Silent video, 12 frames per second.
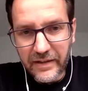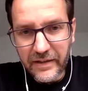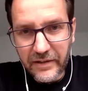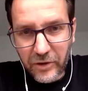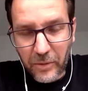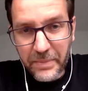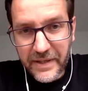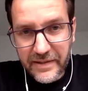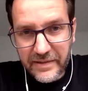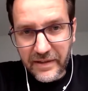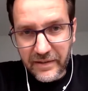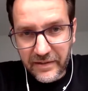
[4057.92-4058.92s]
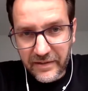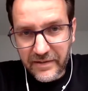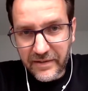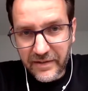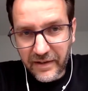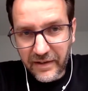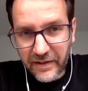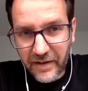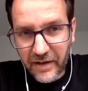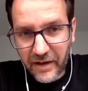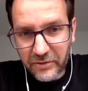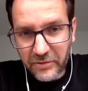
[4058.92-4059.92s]
topics, and this is
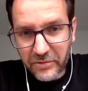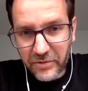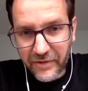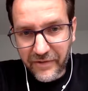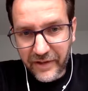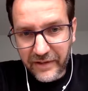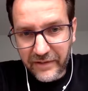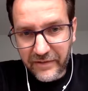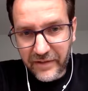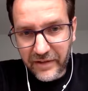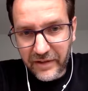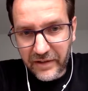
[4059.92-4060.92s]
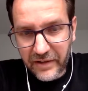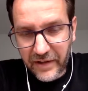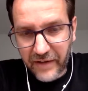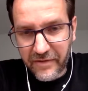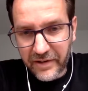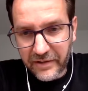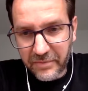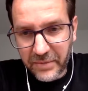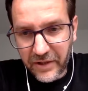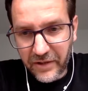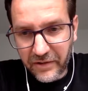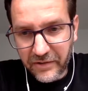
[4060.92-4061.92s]
exactly how to effectively cover it,
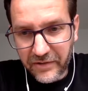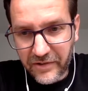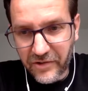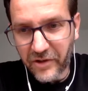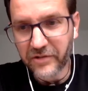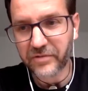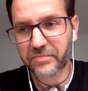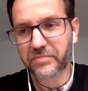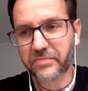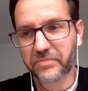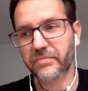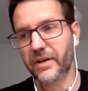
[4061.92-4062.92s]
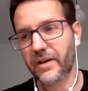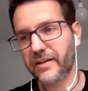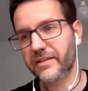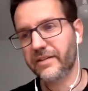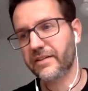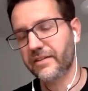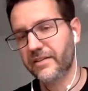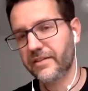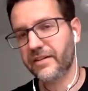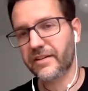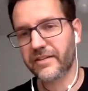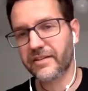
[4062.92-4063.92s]
because it's not, as it
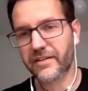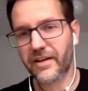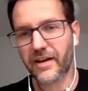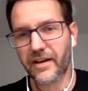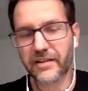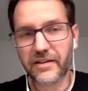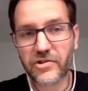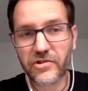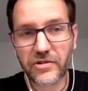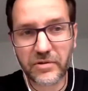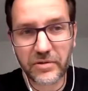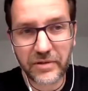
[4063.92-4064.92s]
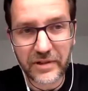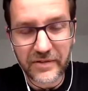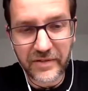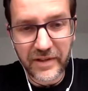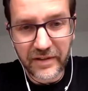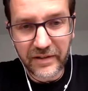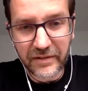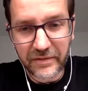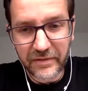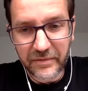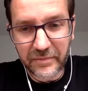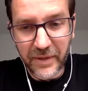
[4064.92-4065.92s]
is seen as health issue, it's
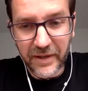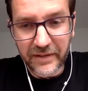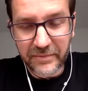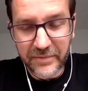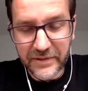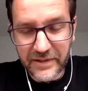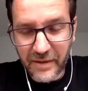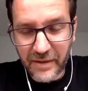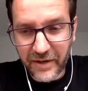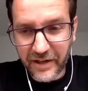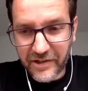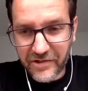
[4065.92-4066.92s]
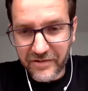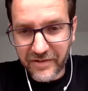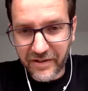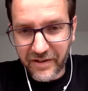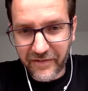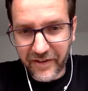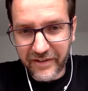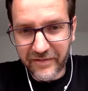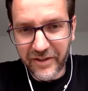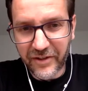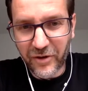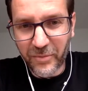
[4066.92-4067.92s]
very in some countries very
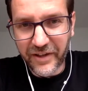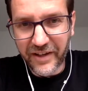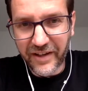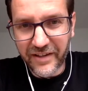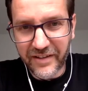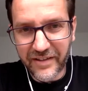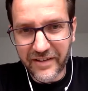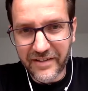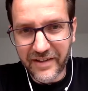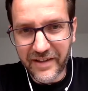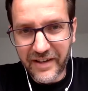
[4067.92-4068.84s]
effectively communicated as a